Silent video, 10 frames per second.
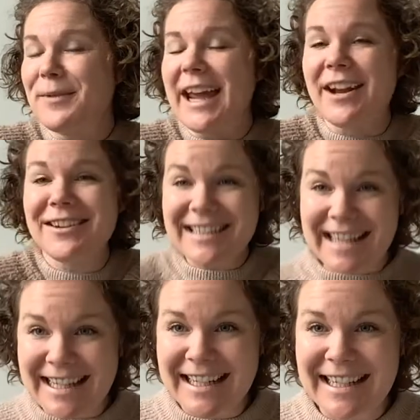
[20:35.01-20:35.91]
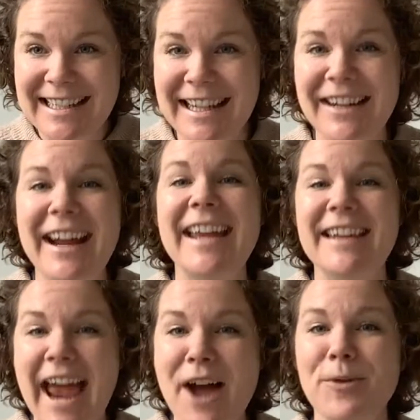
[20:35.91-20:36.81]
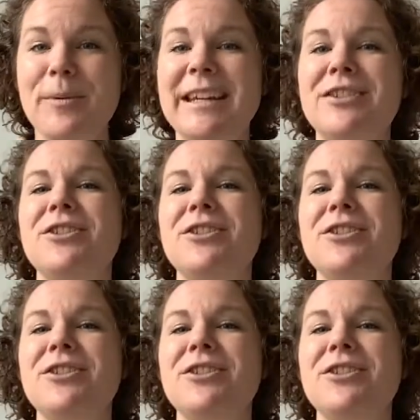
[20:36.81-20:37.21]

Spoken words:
We got our necessities here, and now we can